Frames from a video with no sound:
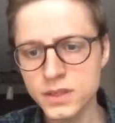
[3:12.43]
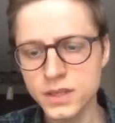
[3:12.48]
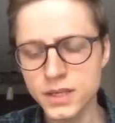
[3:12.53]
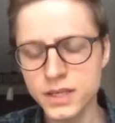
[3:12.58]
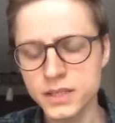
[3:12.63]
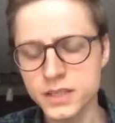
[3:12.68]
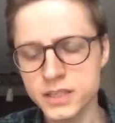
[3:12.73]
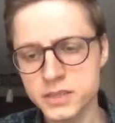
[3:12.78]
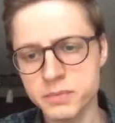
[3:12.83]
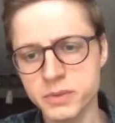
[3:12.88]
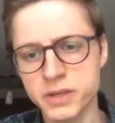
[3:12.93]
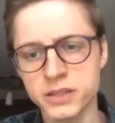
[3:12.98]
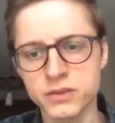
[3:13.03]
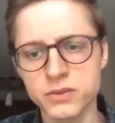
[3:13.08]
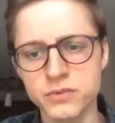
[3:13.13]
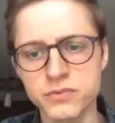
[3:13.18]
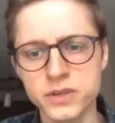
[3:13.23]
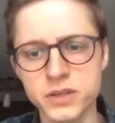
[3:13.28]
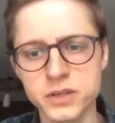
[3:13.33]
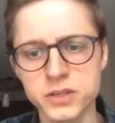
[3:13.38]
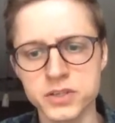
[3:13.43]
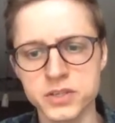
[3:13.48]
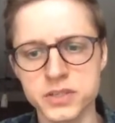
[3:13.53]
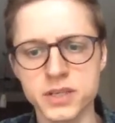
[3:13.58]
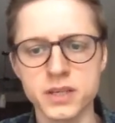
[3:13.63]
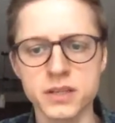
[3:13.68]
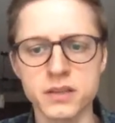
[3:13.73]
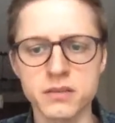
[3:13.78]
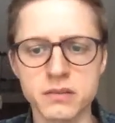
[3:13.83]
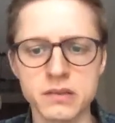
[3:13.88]
and expect to finish
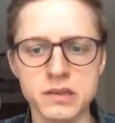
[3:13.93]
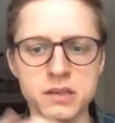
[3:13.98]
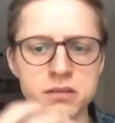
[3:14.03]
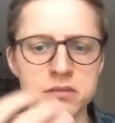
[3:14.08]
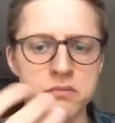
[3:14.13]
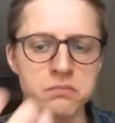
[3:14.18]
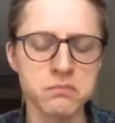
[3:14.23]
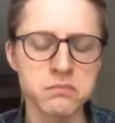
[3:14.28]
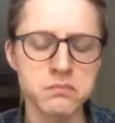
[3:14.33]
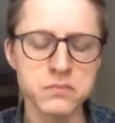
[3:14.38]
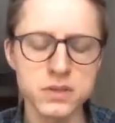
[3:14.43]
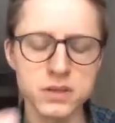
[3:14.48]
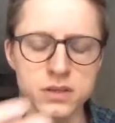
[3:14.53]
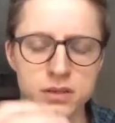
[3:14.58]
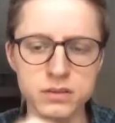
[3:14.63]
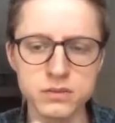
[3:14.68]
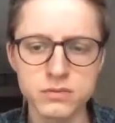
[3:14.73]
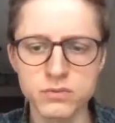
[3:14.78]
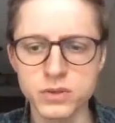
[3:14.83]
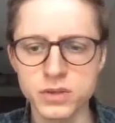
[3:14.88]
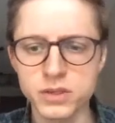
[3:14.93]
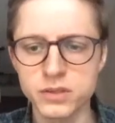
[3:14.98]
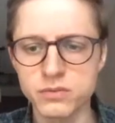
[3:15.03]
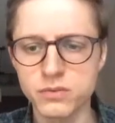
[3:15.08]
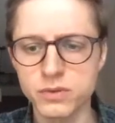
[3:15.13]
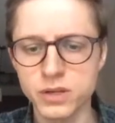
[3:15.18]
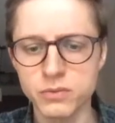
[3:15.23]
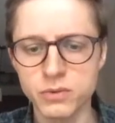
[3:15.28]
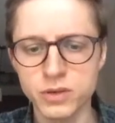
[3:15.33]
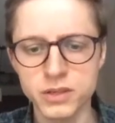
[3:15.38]
that in
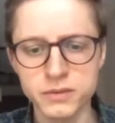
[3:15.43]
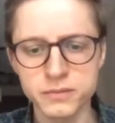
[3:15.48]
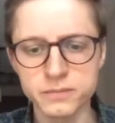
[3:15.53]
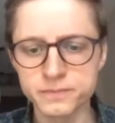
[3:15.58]
2021.